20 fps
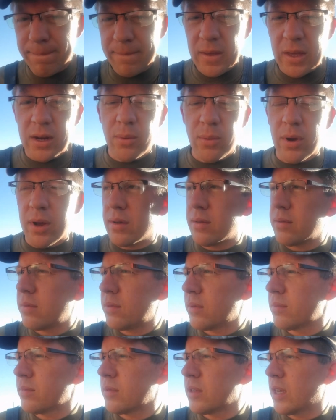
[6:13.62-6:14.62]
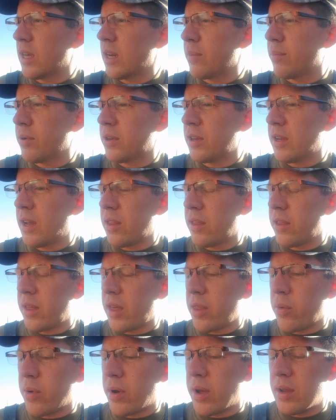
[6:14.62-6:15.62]
anyway, I'm going to get it put together the
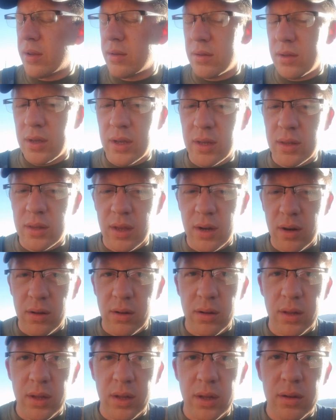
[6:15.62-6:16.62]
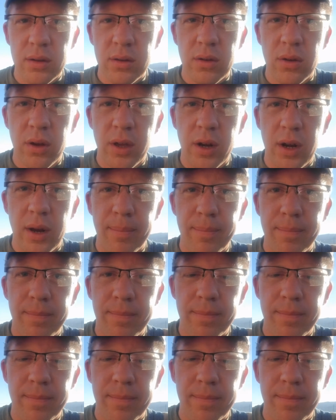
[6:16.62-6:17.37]
other way, and then I'll hook it up.